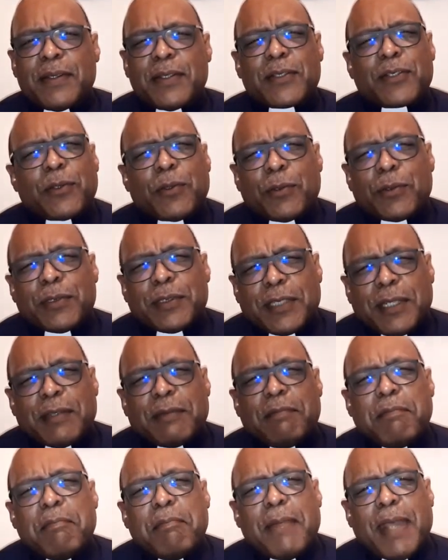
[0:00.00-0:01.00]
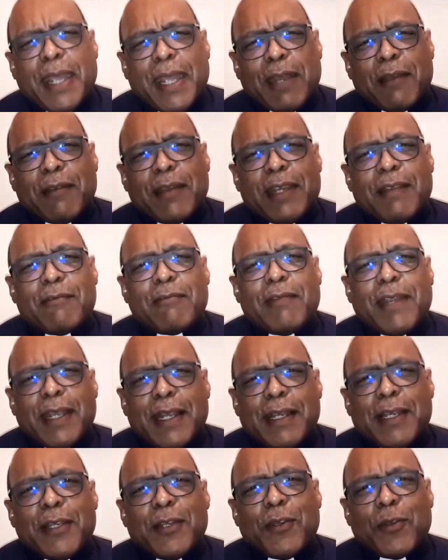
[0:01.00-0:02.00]
So did Mary
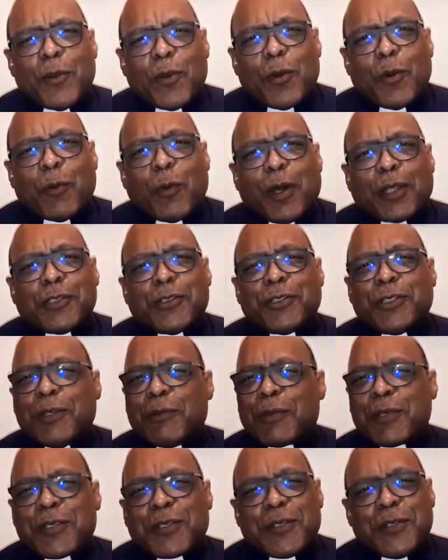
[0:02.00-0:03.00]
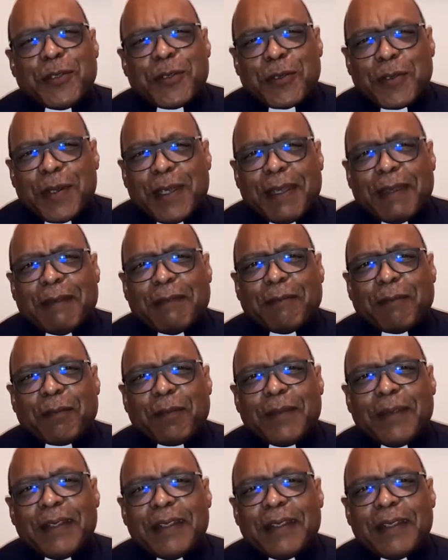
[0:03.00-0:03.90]
really know what she was doing?